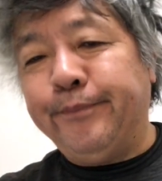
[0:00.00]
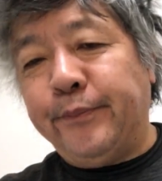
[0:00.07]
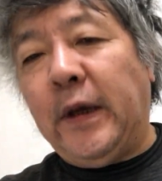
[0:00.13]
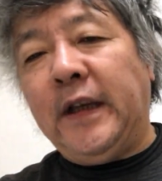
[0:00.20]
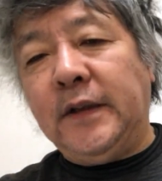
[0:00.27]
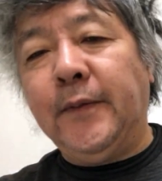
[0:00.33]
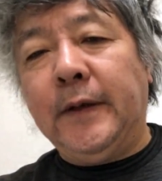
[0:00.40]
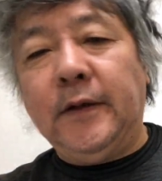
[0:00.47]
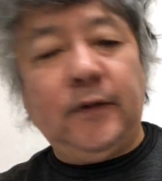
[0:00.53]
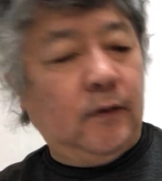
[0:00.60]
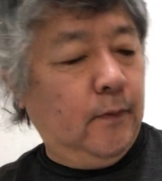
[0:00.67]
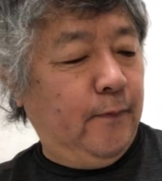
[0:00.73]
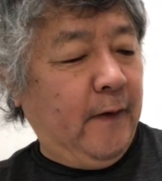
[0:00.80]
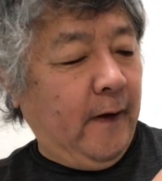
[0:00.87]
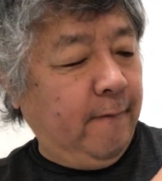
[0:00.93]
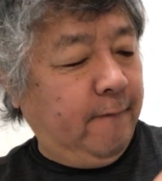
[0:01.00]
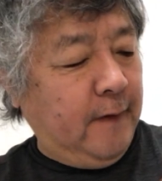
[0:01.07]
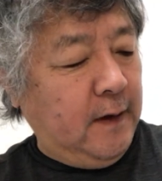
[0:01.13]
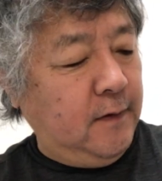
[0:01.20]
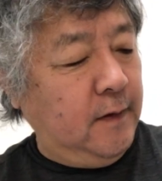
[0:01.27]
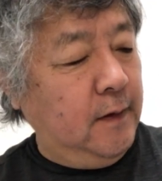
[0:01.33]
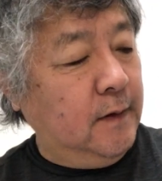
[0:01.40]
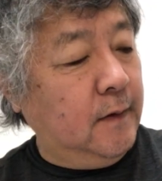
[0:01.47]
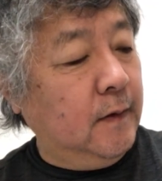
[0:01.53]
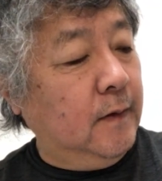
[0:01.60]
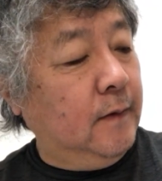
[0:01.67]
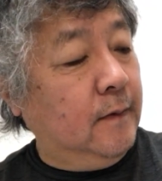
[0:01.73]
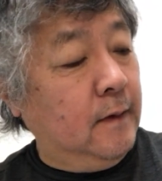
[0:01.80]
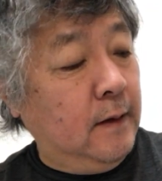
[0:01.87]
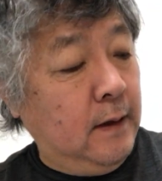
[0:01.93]
basement or vases.
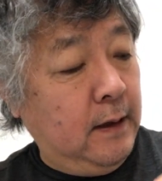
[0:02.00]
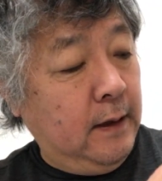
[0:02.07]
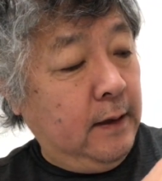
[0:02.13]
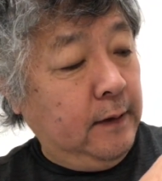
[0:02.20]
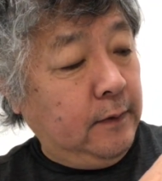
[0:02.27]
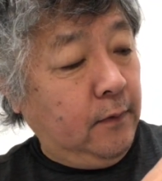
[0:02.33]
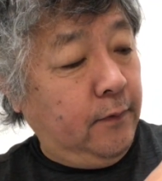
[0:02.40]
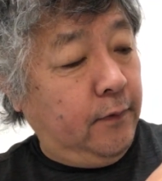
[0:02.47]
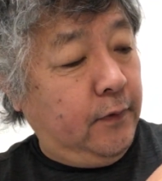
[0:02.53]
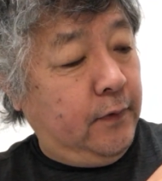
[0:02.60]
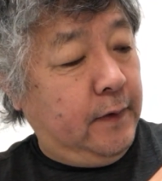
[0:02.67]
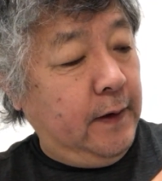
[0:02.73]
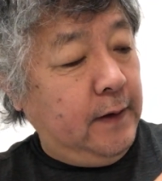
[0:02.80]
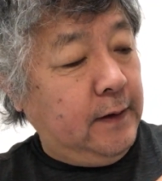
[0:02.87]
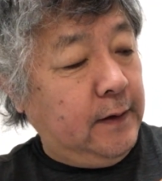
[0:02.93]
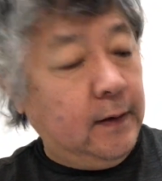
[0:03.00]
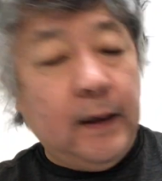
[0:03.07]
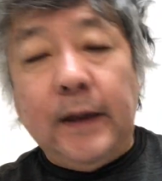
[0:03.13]
So this